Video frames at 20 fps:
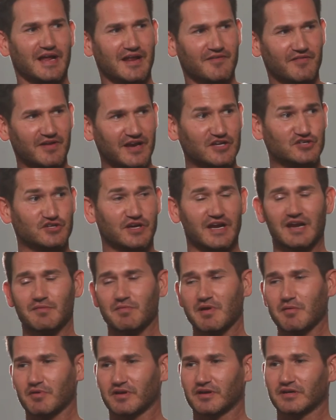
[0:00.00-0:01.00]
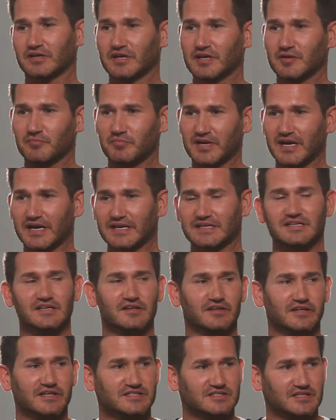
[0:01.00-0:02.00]
to have an edge. You got to be able to be
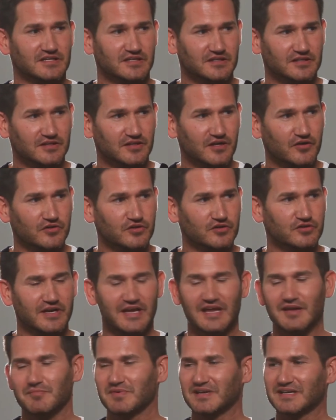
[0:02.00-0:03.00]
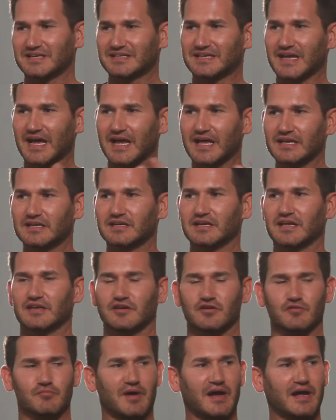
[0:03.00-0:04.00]
idealistic, you know. You can't be dead in
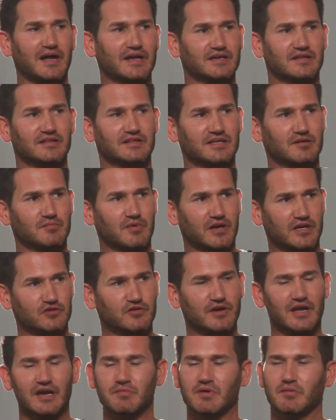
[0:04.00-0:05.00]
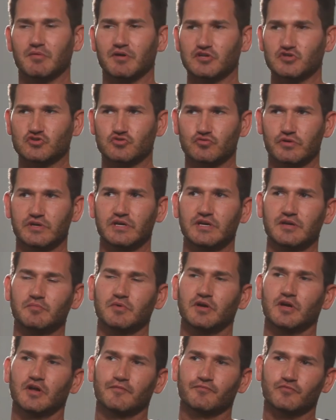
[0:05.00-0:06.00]
your mind and think about it. You got to be able to
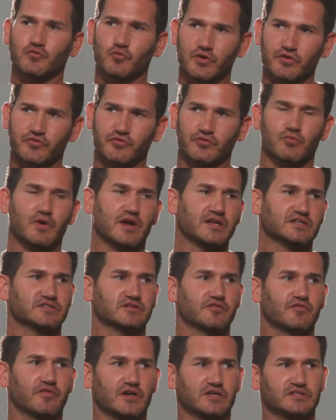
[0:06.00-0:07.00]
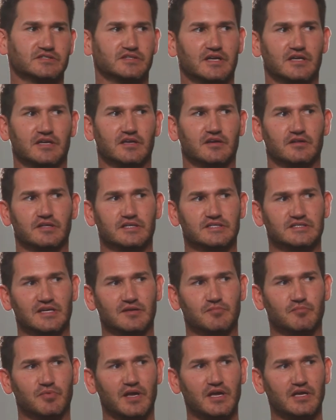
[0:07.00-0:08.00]
dream with the rest of us and get on the
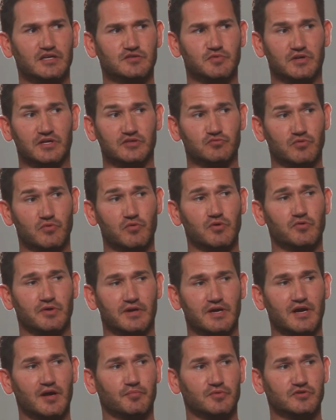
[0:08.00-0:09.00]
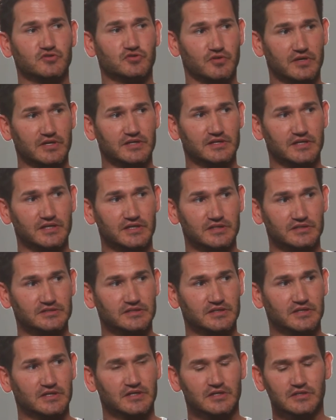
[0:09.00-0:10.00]
same page because we want to accomplish great things.
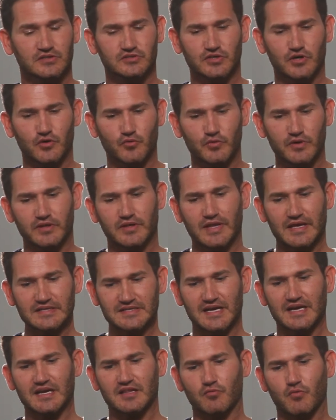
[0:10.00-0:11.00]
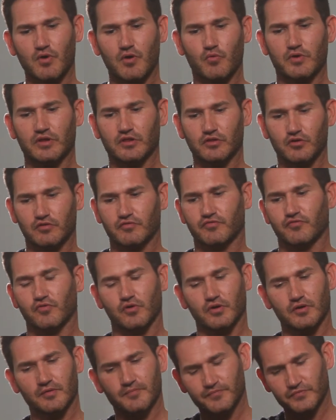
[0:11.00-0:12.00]
So we, that's kind of the, what we look
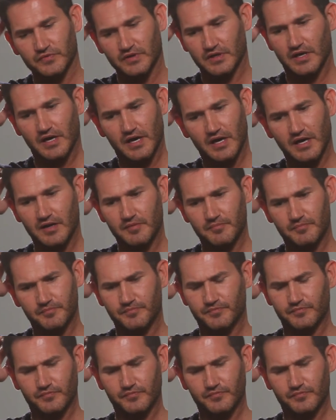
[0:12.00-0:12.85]
for. Um,